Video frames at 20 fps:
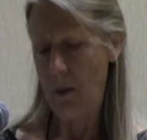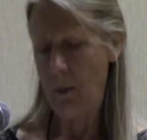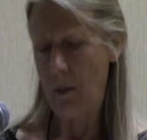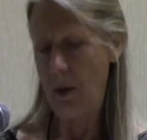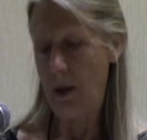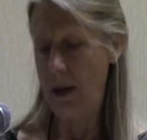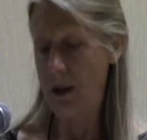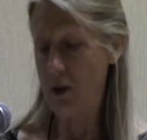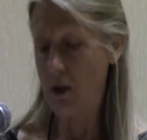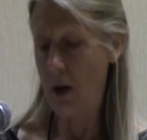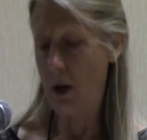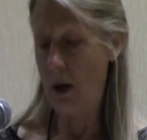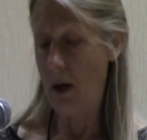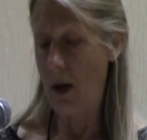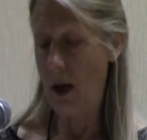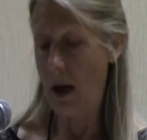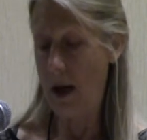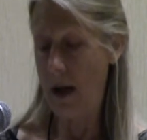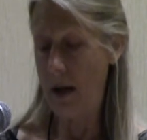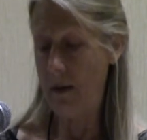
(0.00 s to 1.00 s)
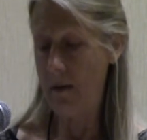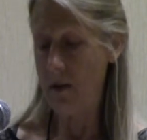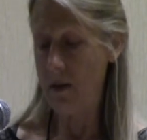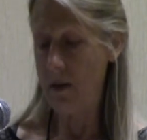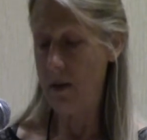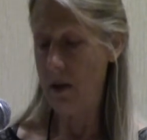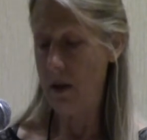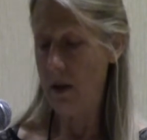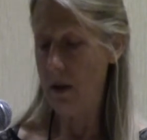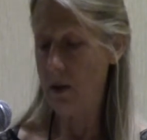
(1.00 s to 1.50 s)
pledge our
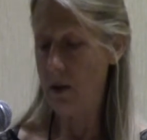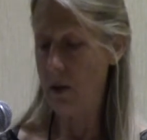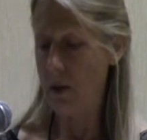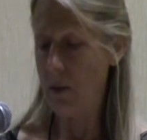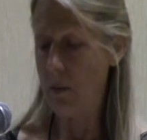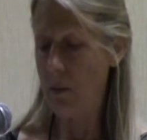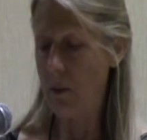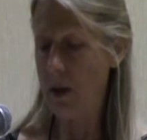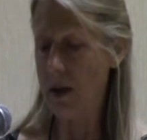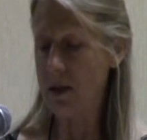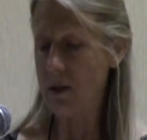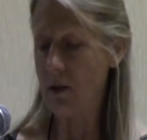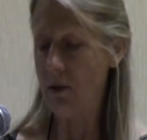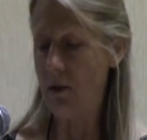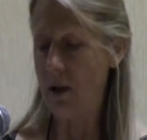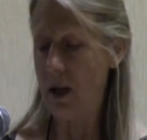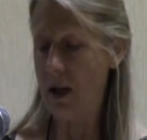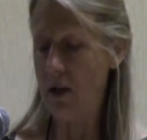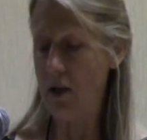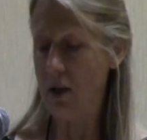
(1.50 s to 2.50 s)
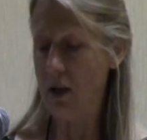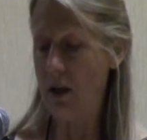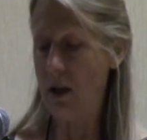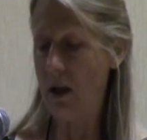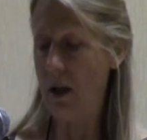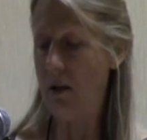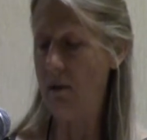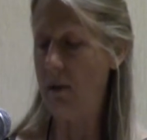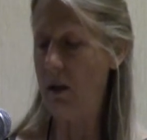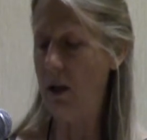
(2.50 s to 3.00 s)
lives to the preservation
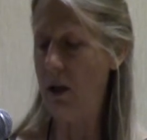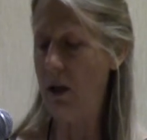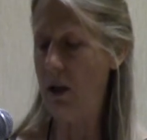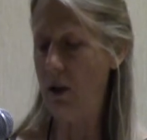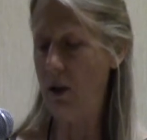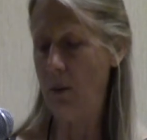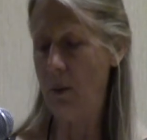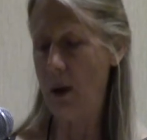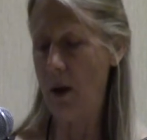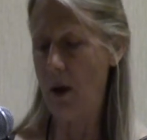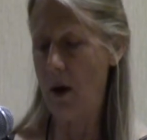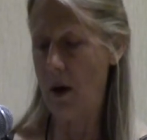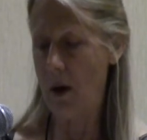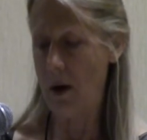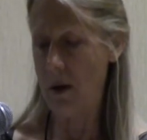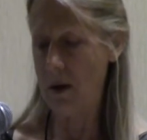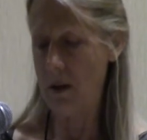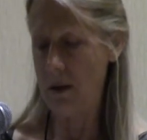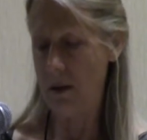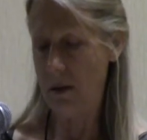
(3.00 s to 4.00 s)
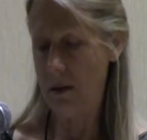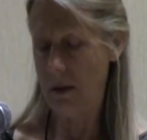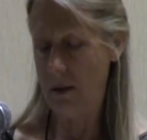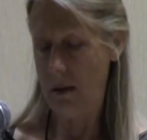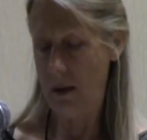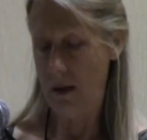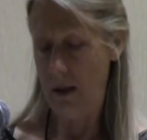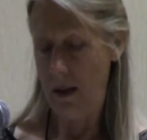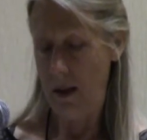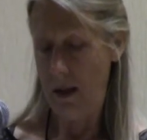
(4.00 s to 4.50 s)
of the human heart
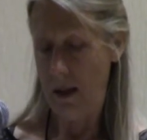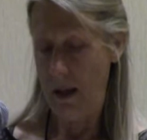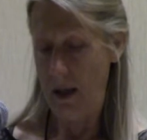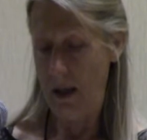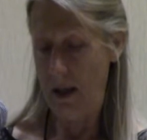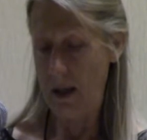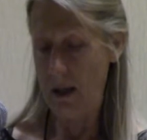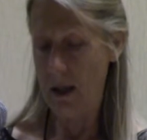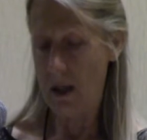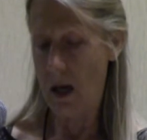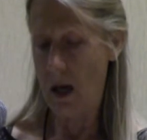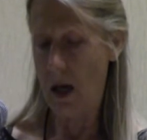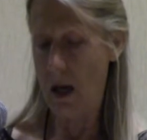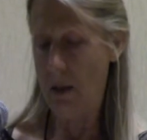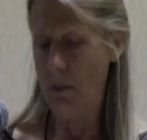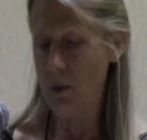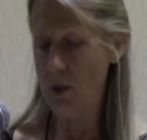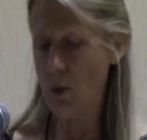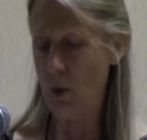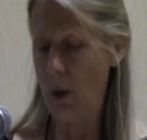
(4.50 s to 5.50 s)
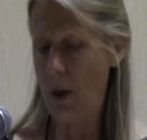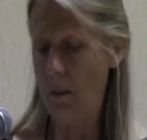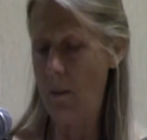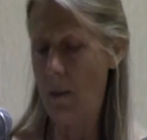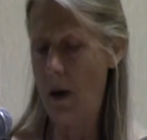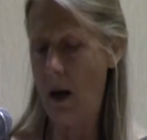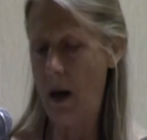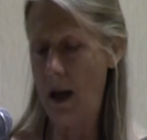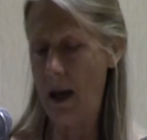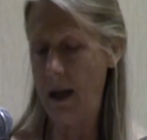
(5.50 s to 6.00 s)
in times when
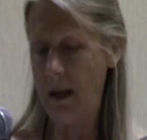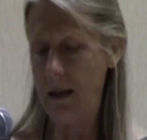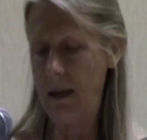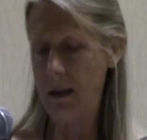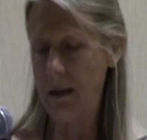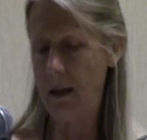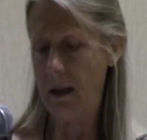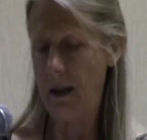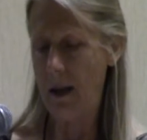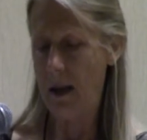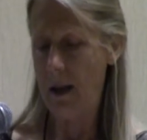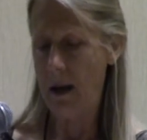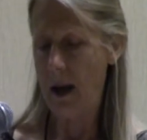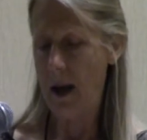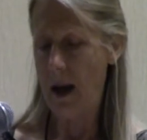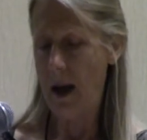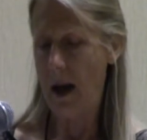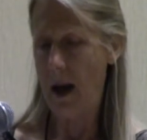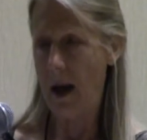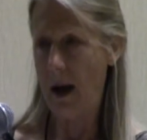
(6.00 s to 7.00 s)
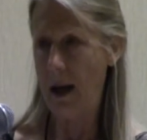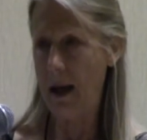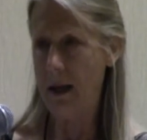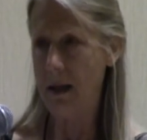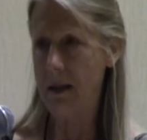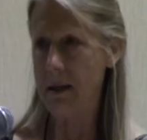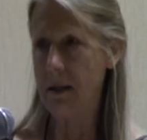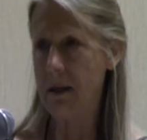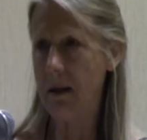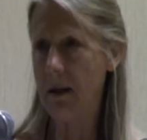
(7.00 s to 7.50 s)
mind
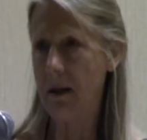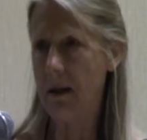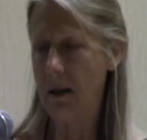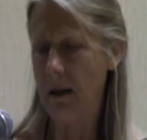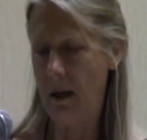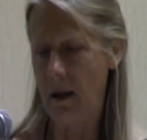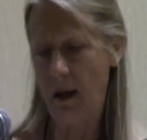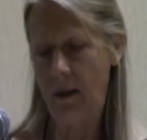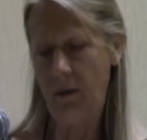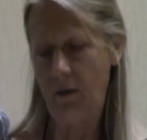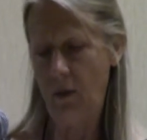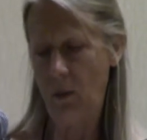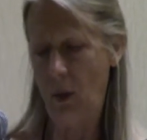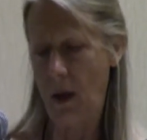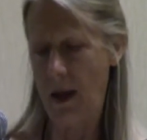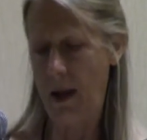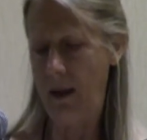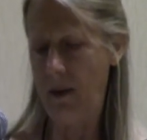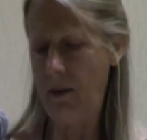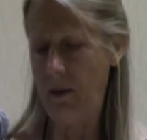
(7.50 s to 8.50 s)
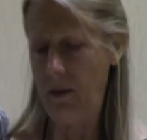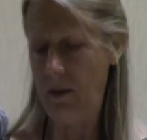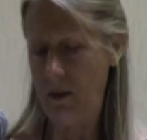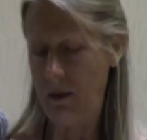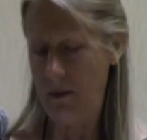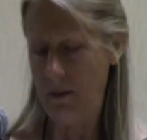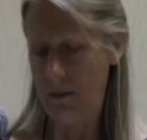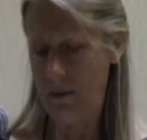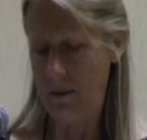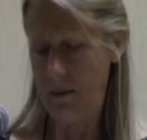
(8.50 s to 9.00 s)
hides love's ways.
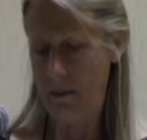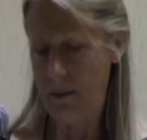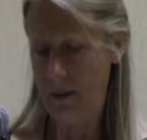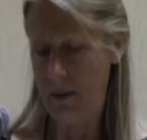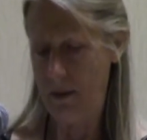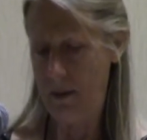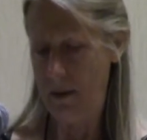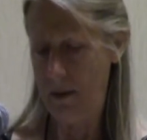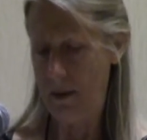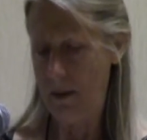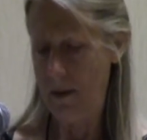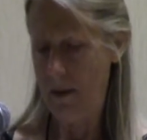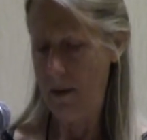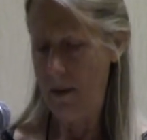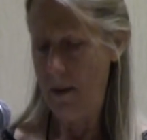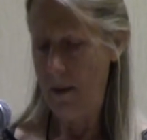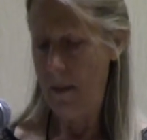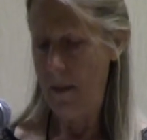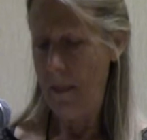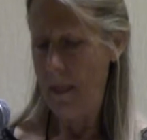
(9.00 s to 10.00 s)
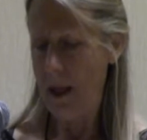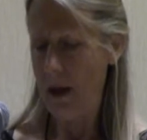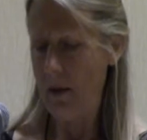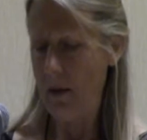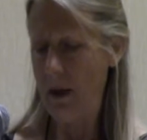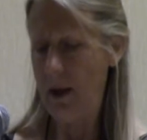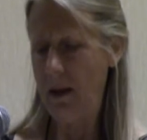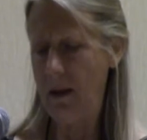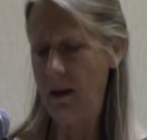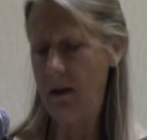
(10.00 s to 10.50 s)
There
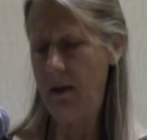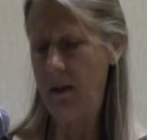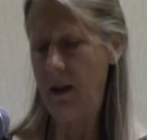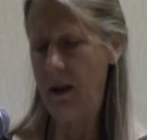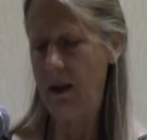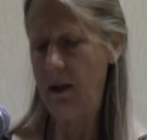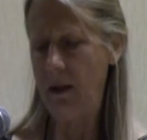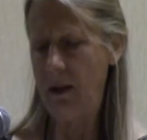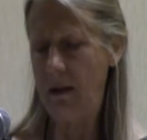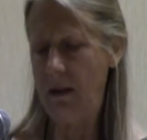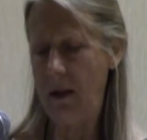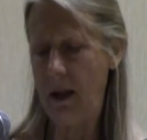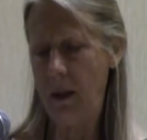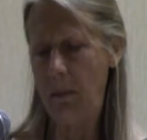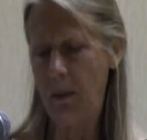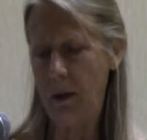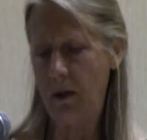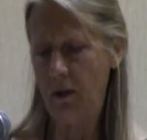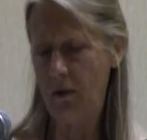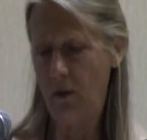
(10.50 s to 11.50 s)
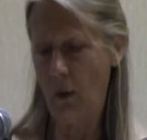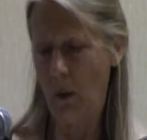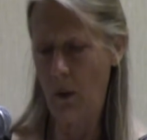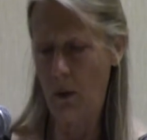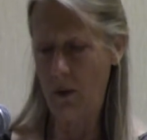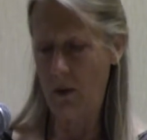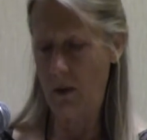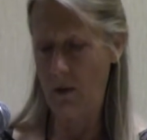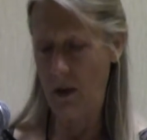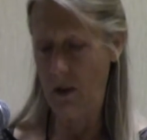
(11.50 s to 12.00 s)
is in the deepest
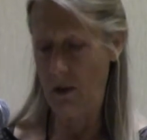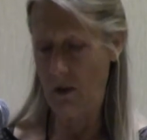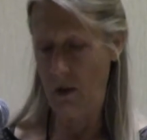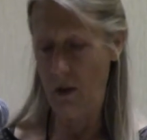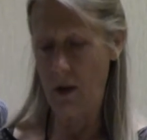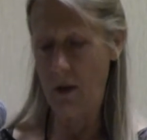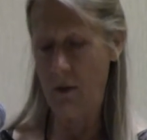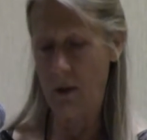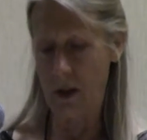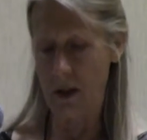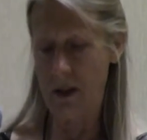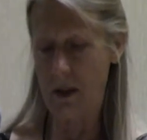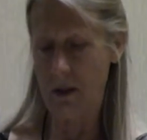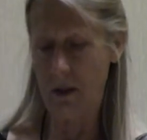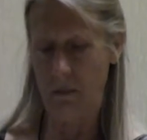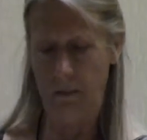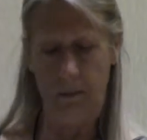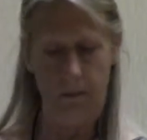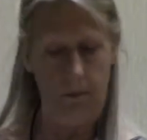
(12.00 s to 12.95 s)
folds of this universe